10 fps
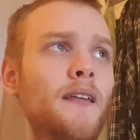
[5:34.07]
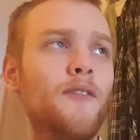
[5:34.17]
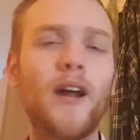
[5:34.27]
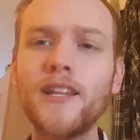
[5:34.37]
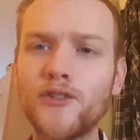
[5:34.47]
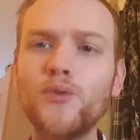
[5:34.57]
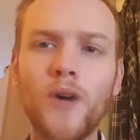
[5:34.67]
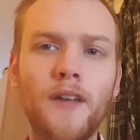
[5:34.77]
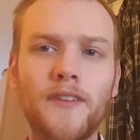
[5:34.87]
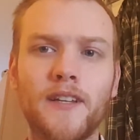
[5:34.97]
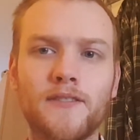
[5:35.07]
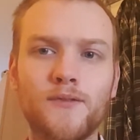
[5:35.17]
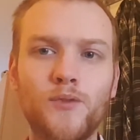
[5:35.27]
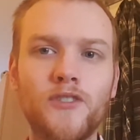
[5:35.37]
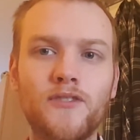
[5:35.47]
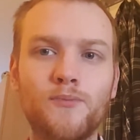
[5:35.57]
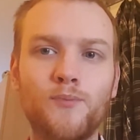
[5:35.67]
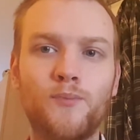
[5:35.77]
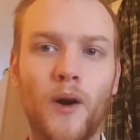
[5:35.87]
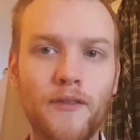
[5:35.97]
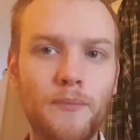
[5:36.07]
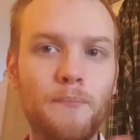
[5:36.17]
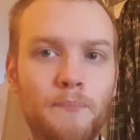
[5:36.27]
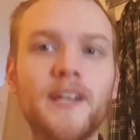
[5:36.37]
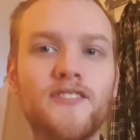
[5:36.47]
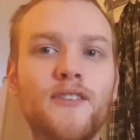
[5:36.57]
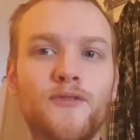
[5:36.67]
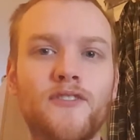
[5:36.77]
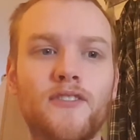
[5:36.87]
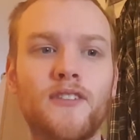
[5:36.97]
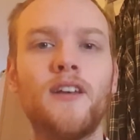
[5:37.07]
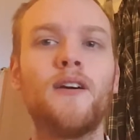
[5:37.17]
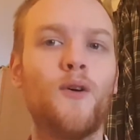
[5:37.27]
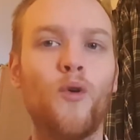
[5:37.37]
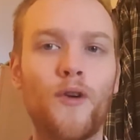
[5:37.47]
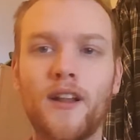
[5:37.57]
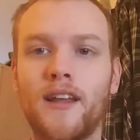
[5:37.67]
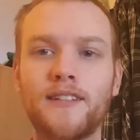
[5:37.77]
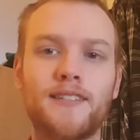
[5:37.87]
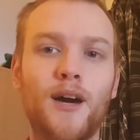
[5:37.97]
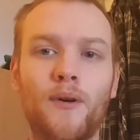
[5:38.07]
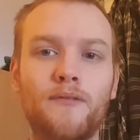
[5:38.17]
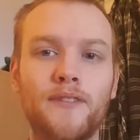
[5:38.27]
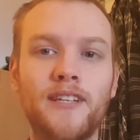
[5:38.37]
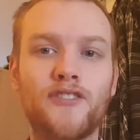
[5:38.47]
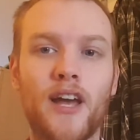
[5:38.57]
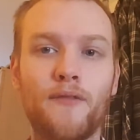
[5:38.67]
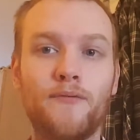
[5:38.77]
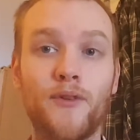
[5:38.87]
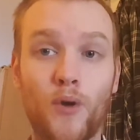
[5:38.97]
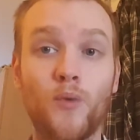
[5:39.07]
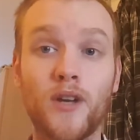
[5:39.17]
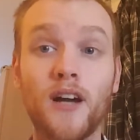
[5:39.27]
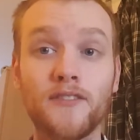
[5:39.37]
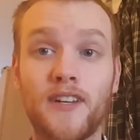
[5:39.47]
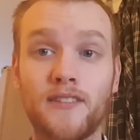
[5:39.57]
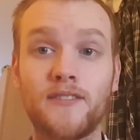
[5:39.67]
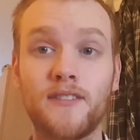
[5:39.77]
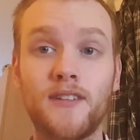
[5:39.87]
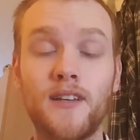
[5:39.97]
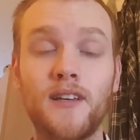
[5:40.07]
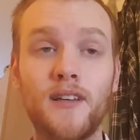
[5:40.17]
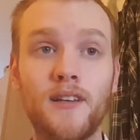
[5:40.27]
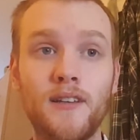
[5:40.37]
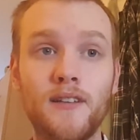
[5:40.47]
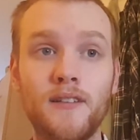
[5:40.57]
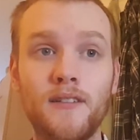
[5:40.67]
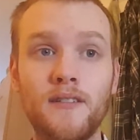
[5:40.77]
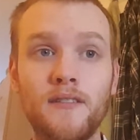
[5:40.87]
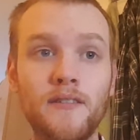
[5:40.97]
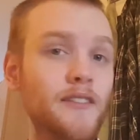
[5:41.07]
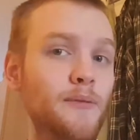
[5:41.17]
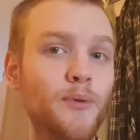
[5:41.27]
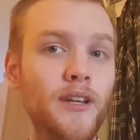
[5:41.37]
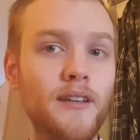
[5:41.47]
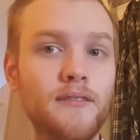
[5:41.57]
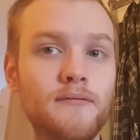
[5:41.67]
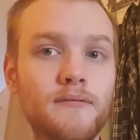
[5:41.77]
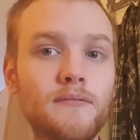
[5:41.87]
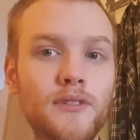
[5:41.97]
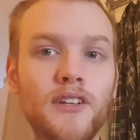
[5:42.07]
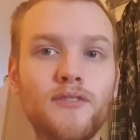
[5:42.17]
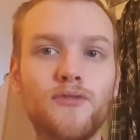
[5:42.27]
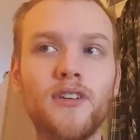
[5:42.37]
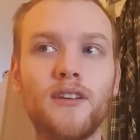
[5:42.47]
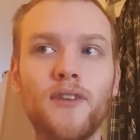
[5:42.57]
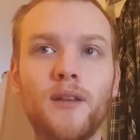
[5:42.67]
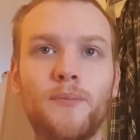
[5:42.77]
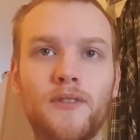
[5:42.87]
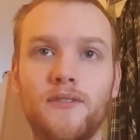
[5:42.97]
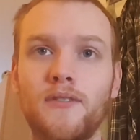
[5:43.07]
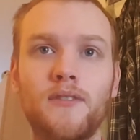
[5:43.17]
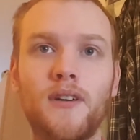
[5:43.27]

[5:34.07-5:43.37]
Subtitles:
They're adding two continents, which is one of the biggest differences. Horde and Alliance now each have their own continent. This is a pretty, pretty interesting development.